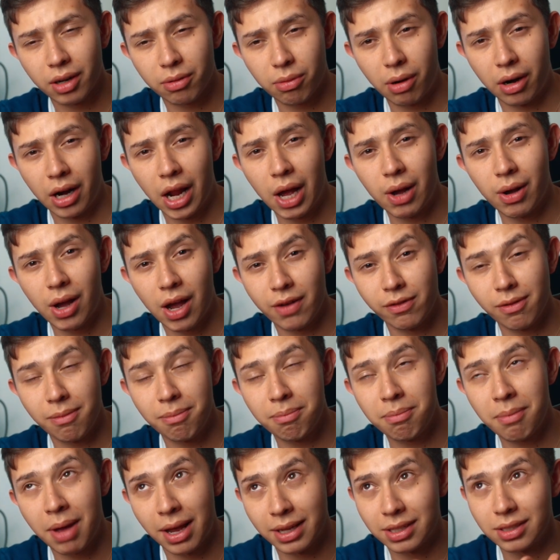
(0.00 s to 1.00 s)
Like right now, I have a
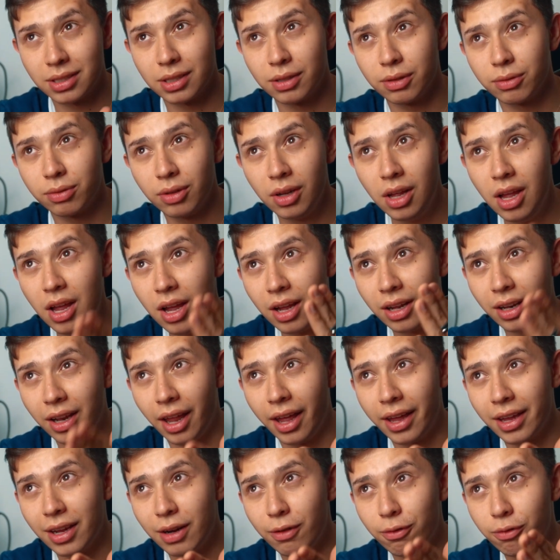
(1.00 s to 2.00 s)
massive
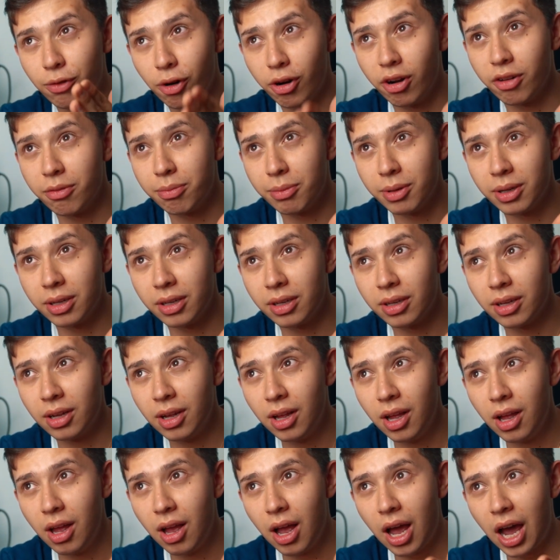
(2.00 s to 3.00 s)
light in front of me
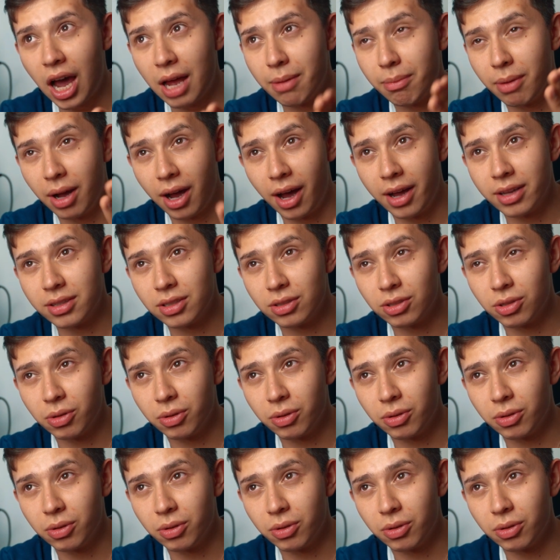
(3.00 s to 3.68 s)
and my eyes are